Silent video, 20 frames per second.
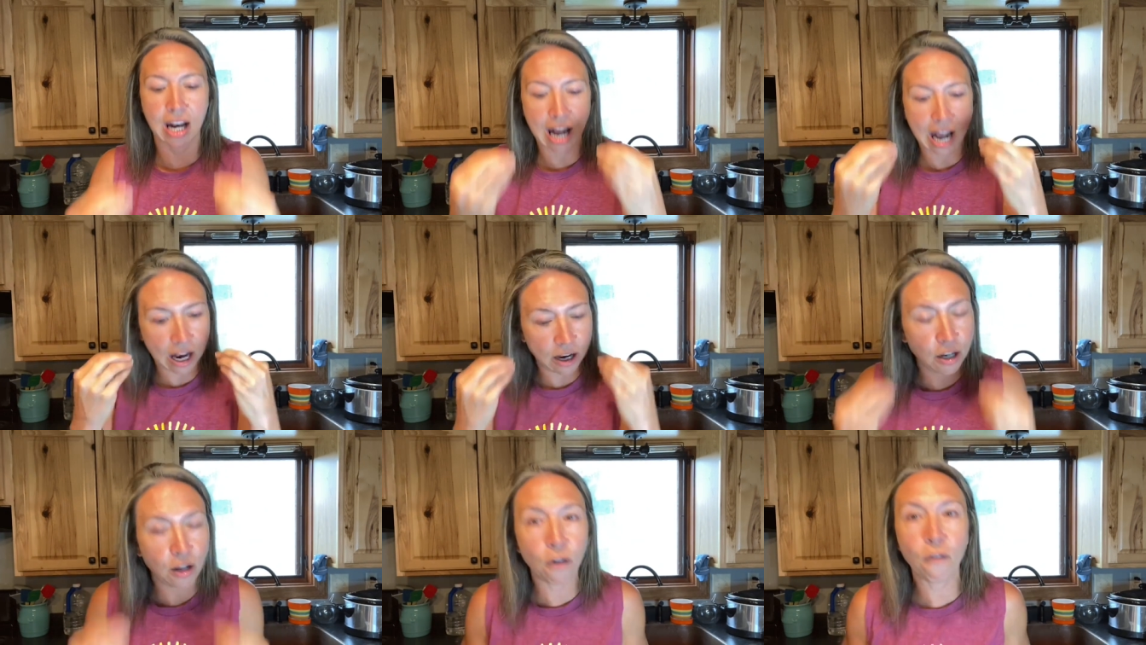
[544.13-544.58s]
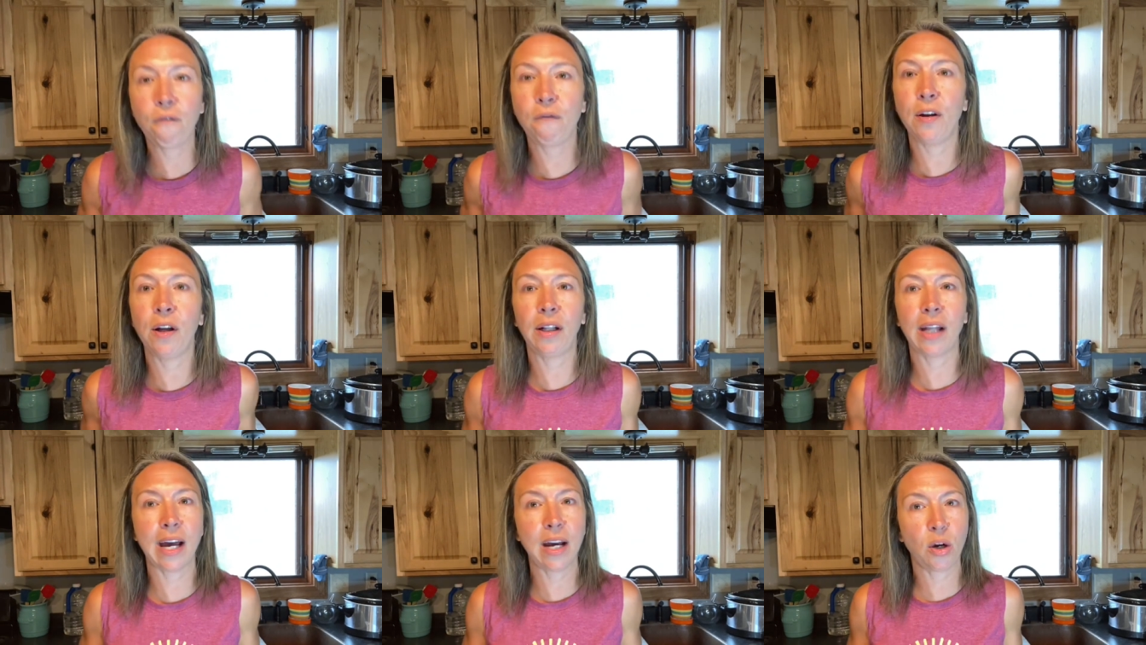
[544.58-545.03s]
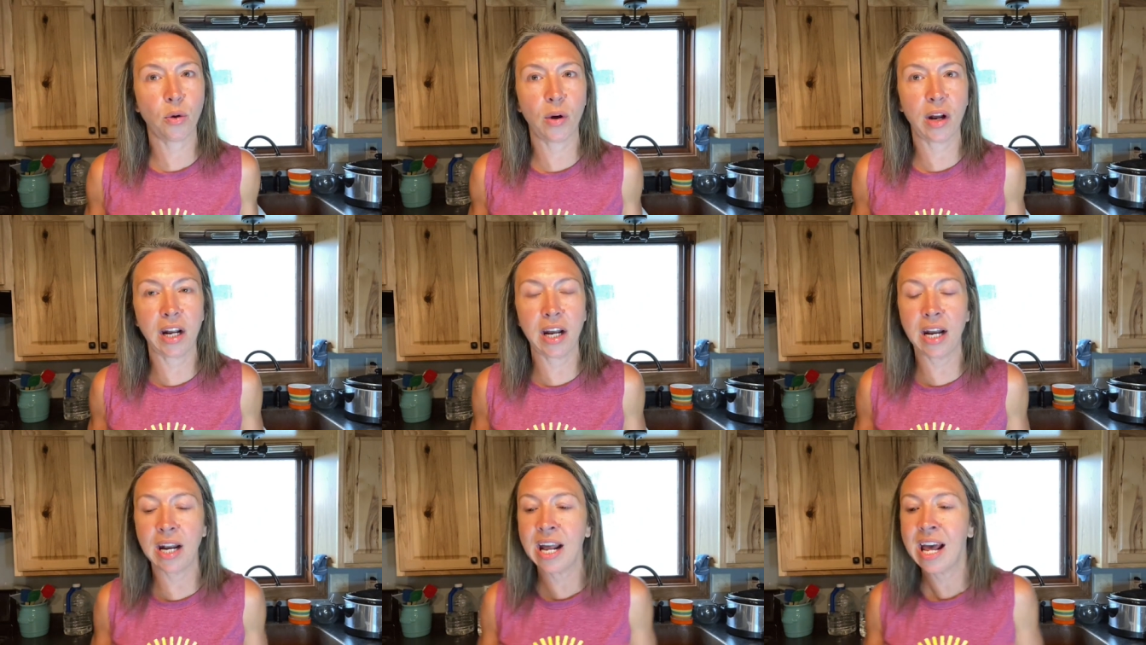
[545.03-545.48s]
and you feel like
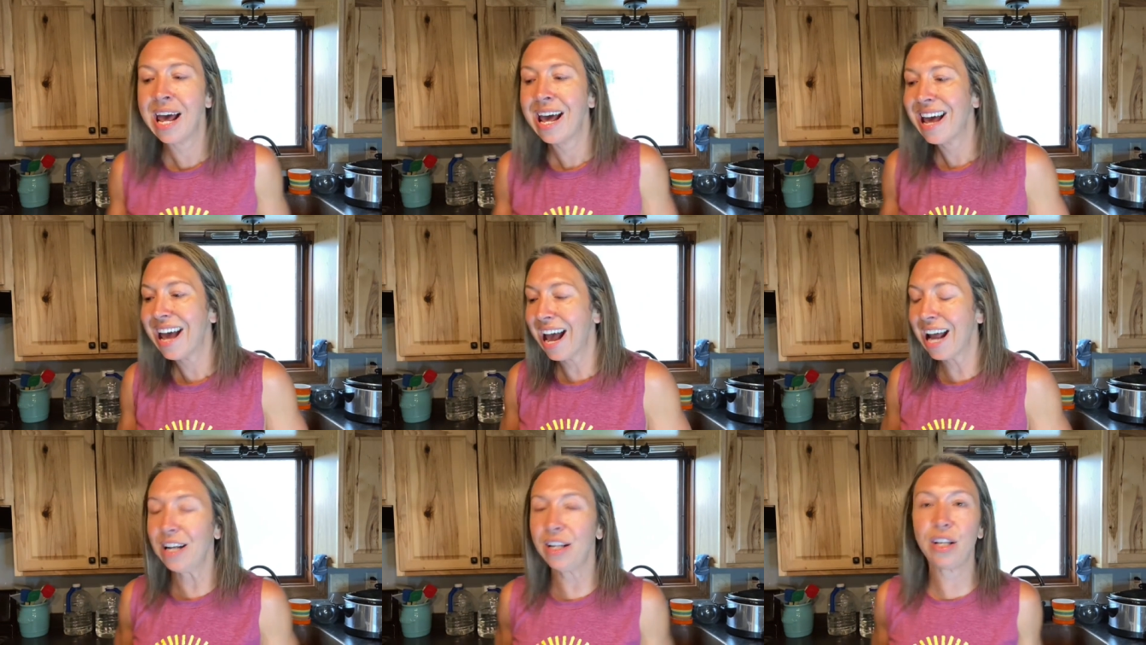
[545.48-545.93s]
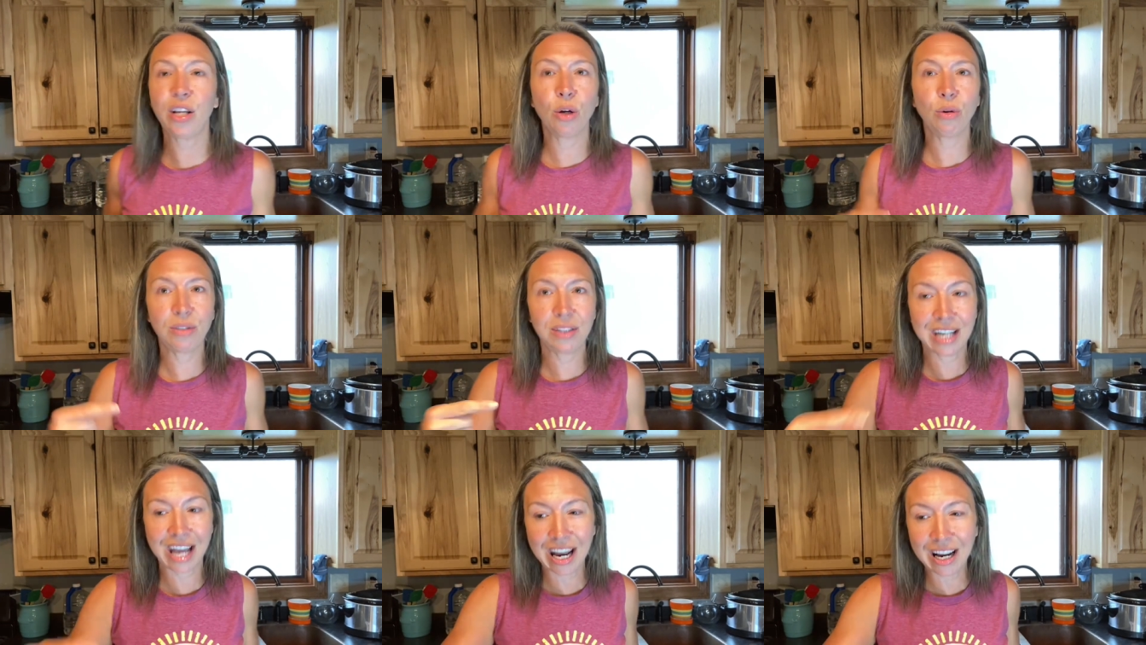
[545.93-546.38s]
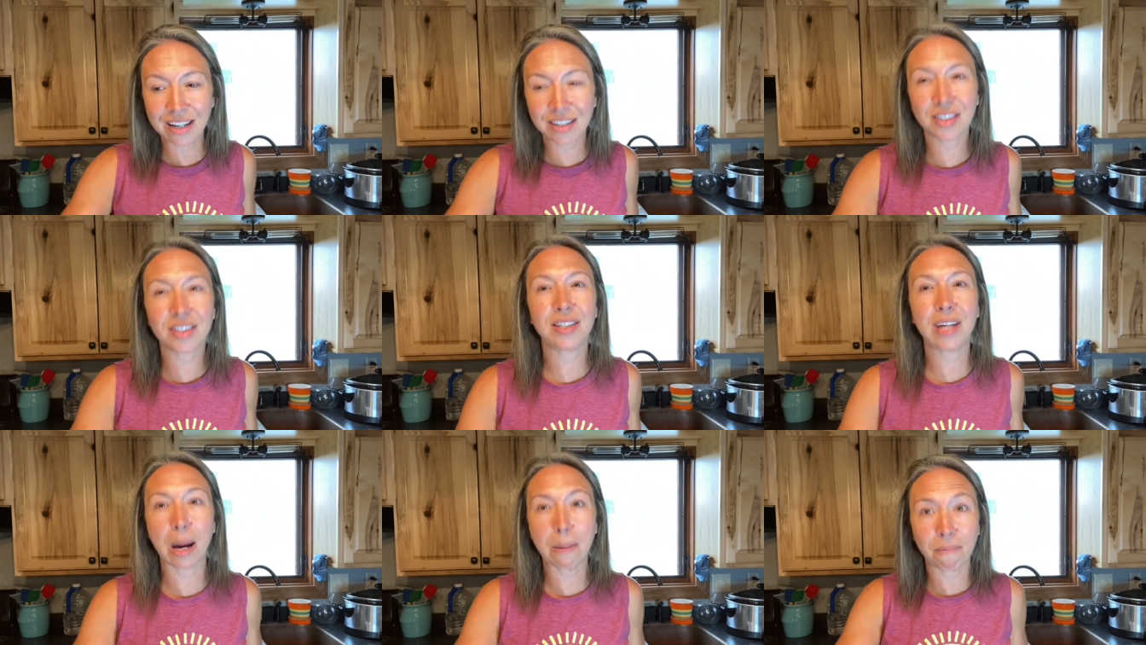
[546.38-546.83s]
quitting and you take a
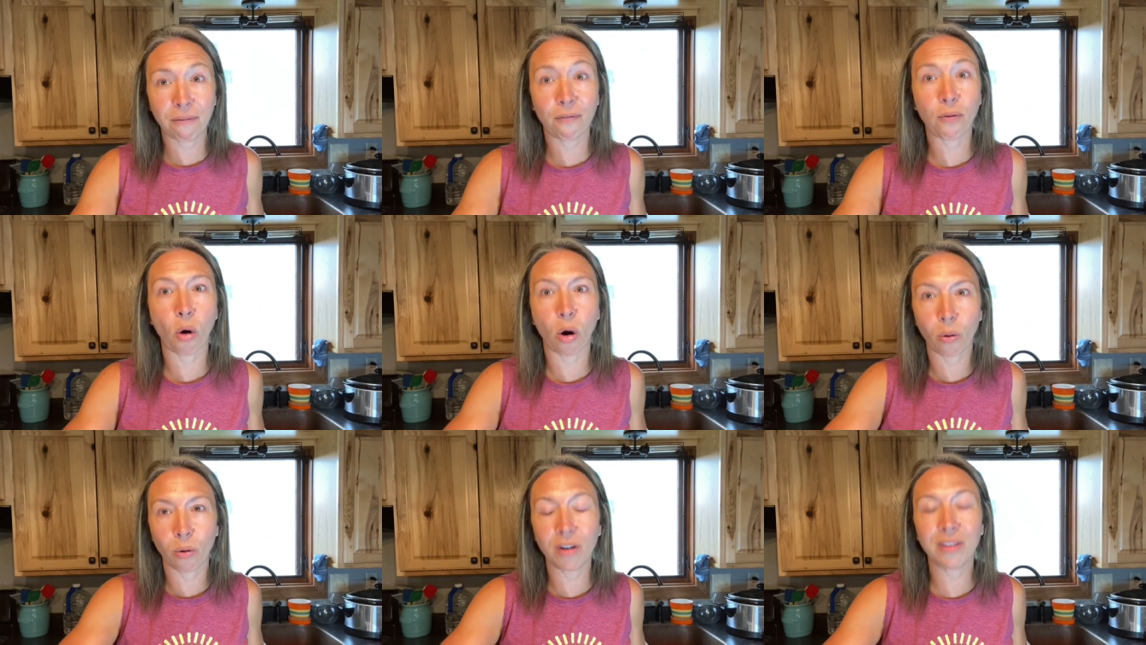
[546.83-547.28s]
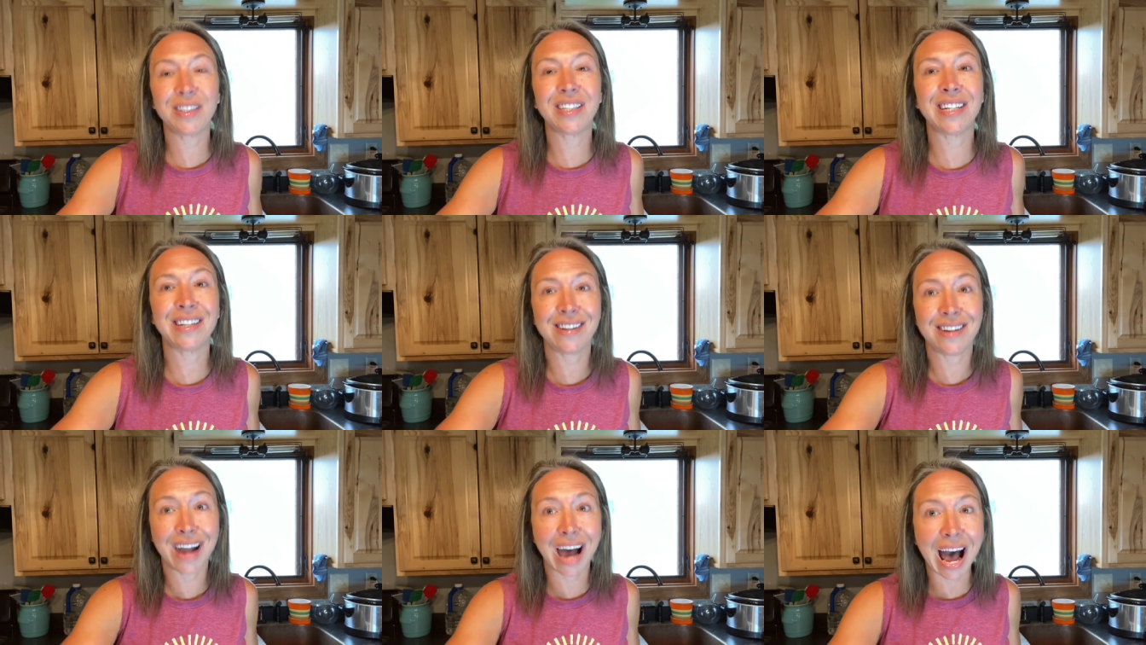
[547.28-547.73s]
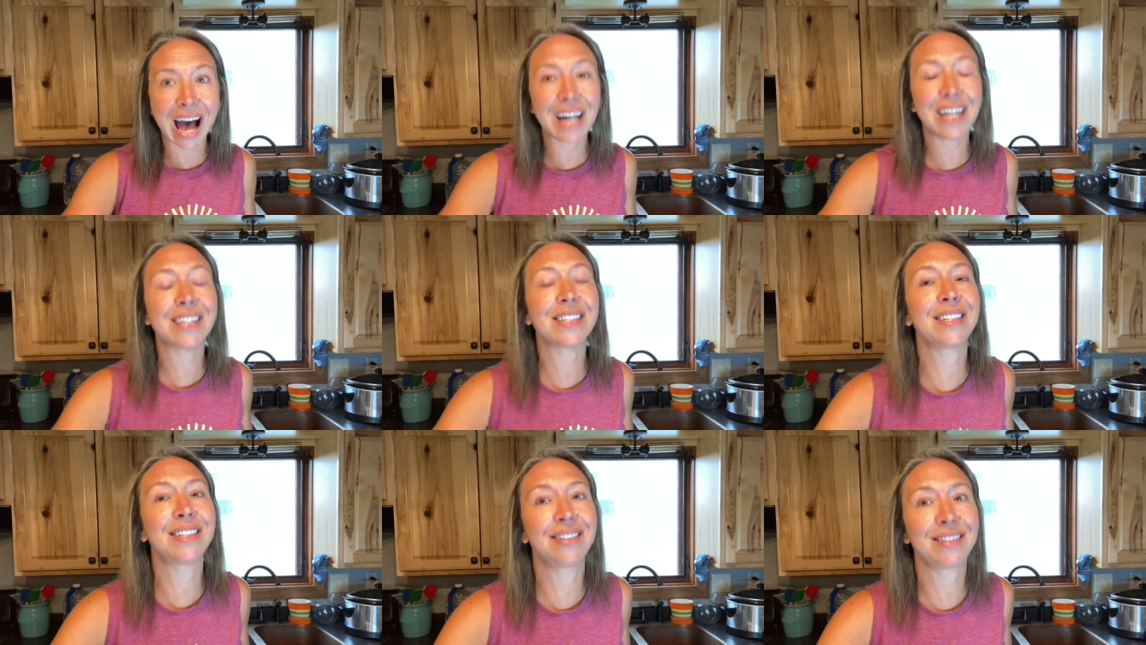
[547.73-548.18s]
step forward to
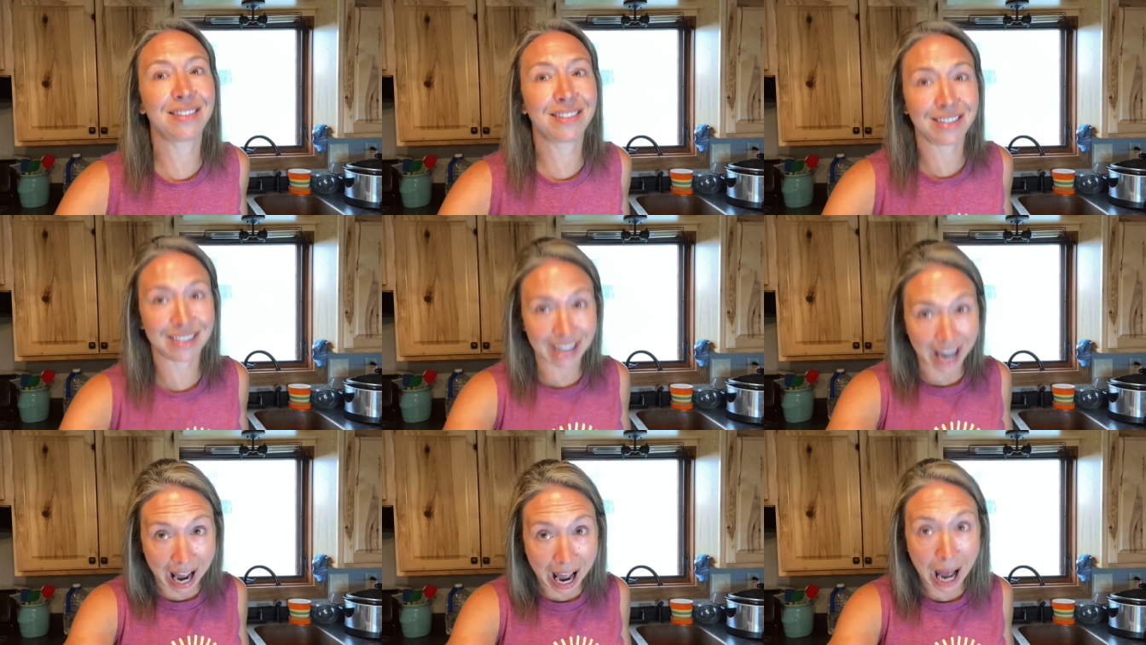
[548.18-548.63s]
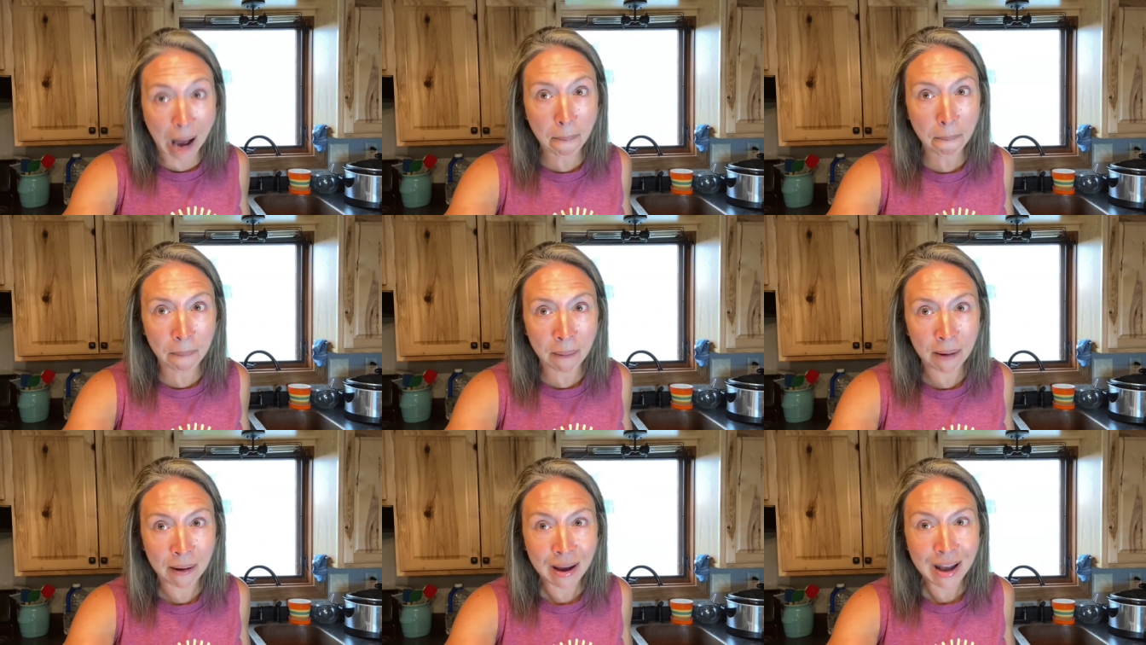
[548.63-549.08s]
not stop,